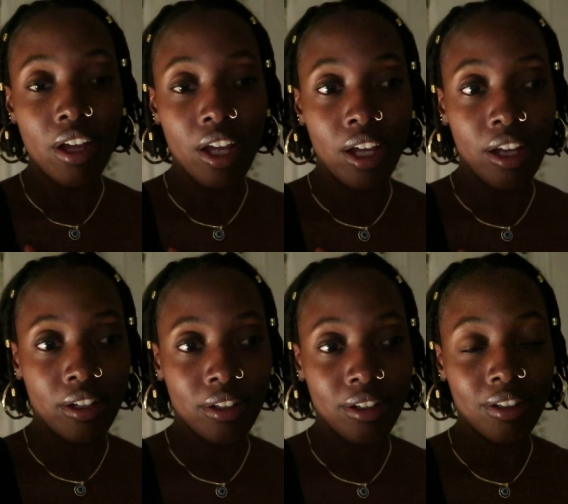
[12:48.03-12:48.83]

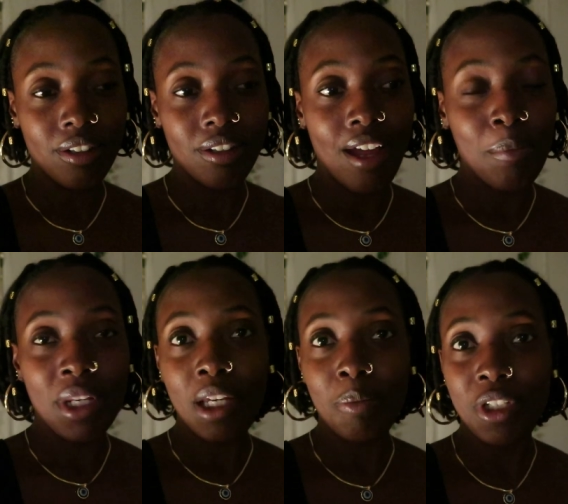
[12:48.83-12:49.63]
and uh, I may
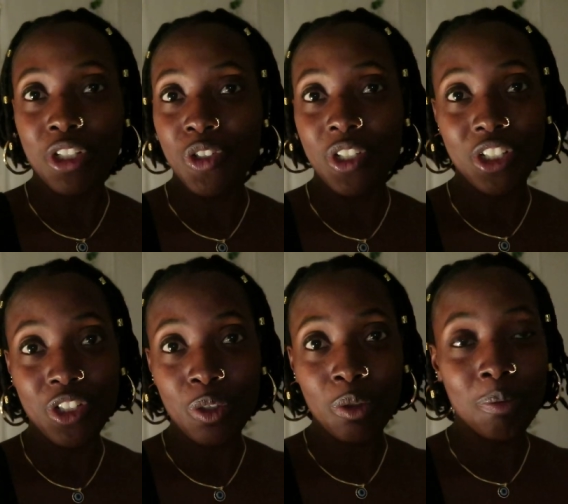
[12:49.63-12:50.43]
not be the
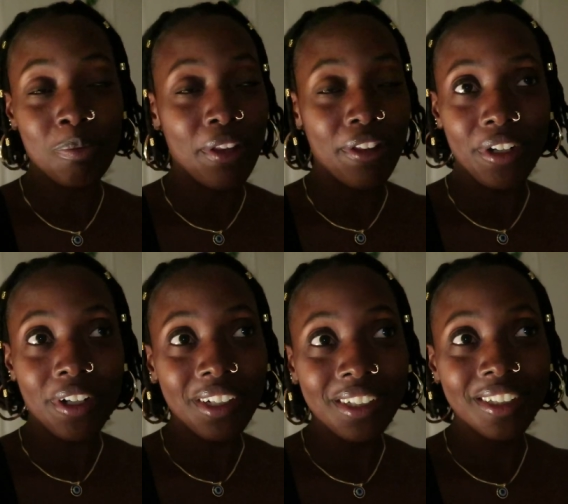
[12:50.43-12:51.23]
traditional
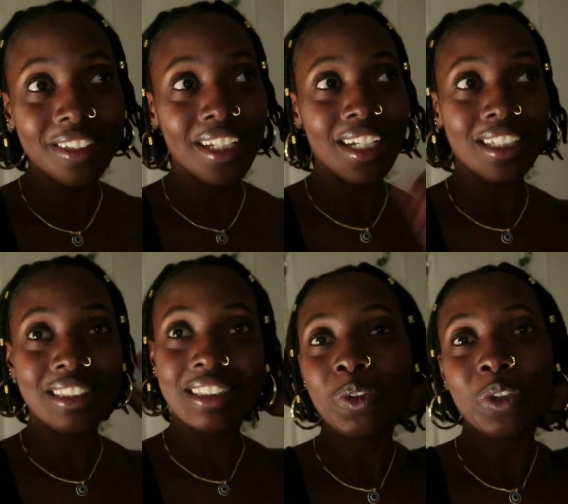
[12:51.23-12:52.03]
mother that
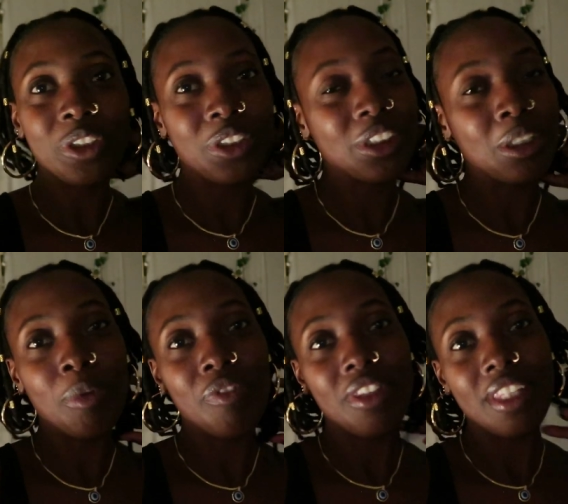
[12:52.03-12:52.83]
do
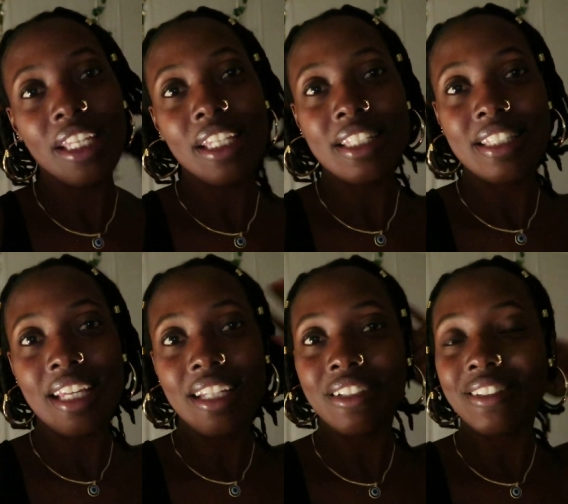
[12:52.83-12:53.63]
some of the things
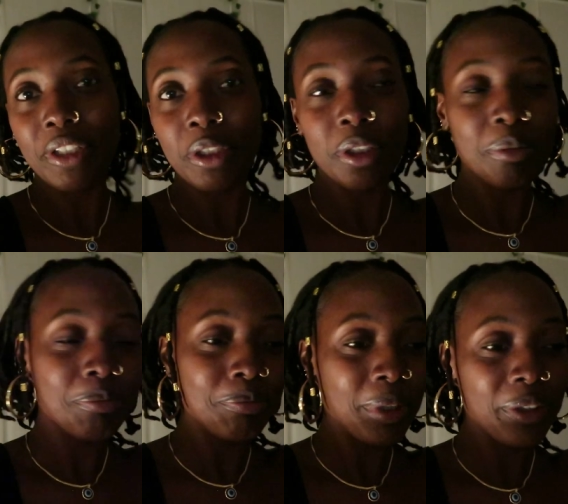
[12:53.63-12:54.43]
that other
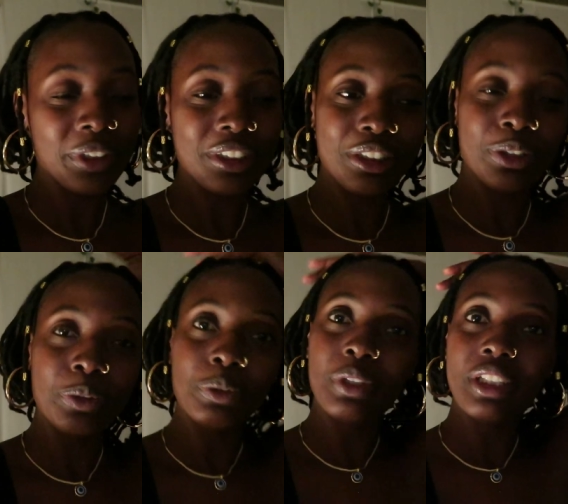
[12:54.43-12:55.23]
parents
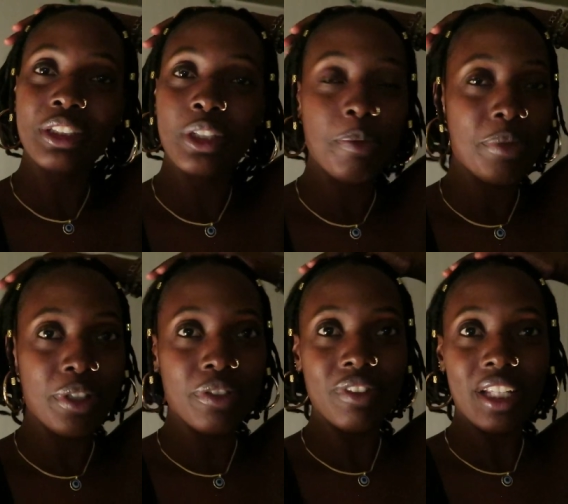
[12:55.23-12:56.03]
do in
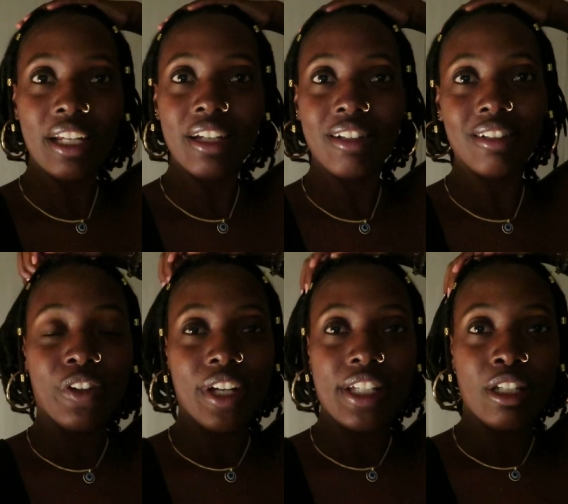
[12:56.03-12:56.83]
terms of like
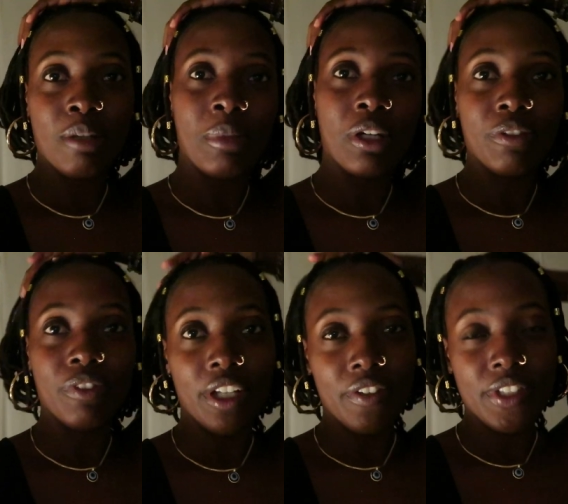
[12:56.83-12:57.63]
crazy amount
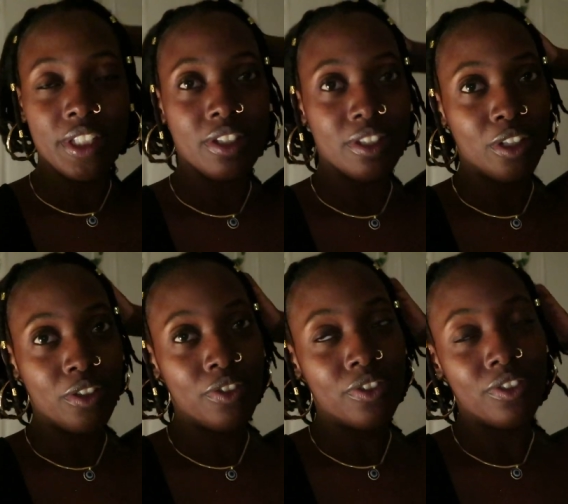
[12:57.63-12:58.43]
of gifts and stuff